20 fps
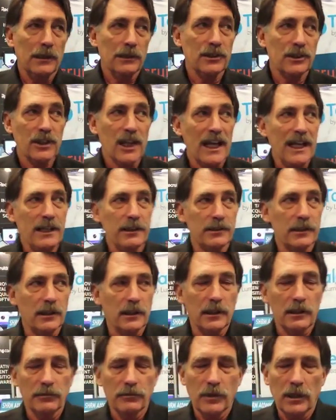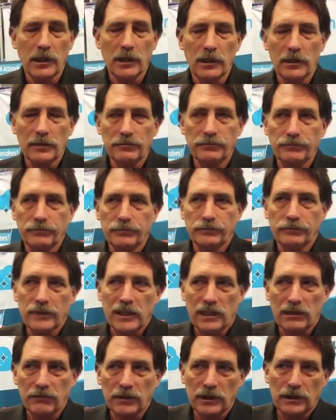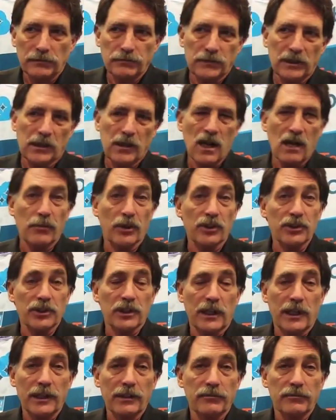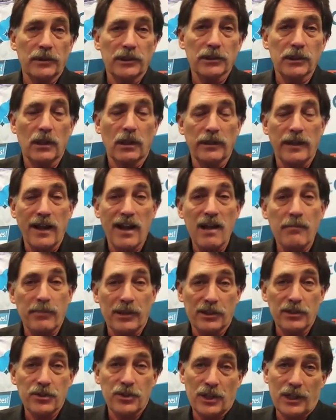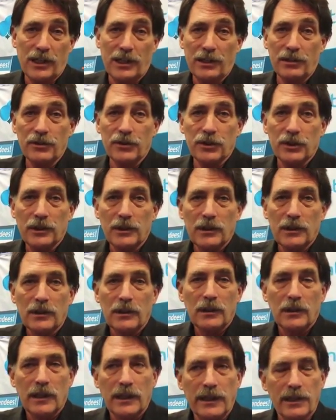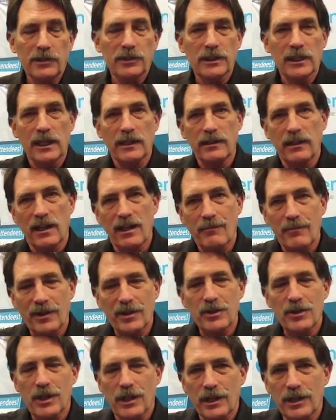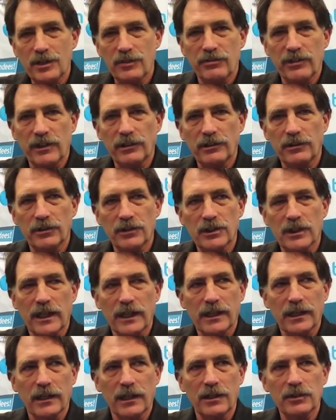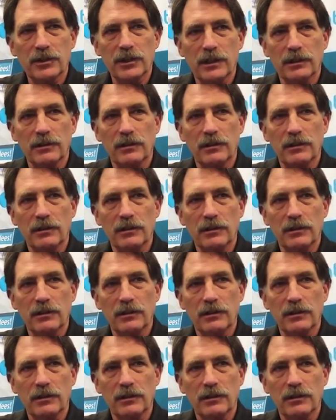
site, kind of a commerce site that's called the AppExchange. And inside the AppExchange, vendors like us can